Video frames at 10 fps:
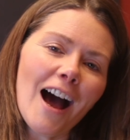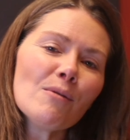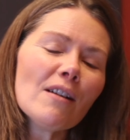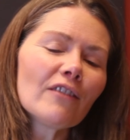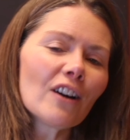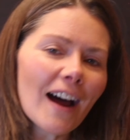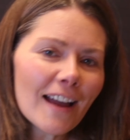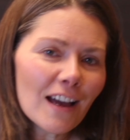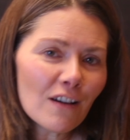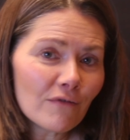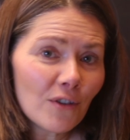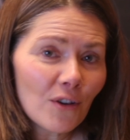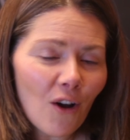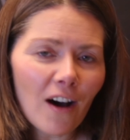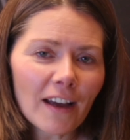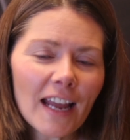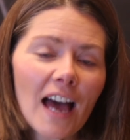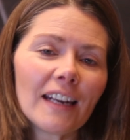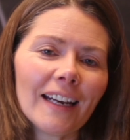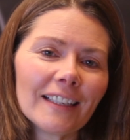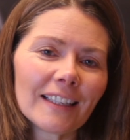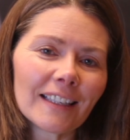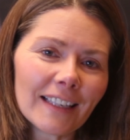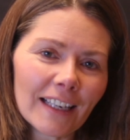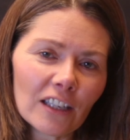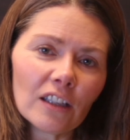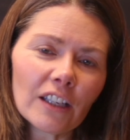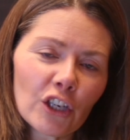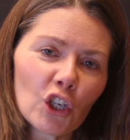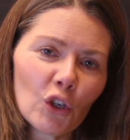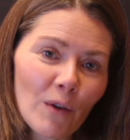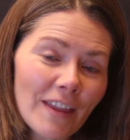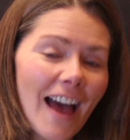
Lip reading: However, I have not had a single issue with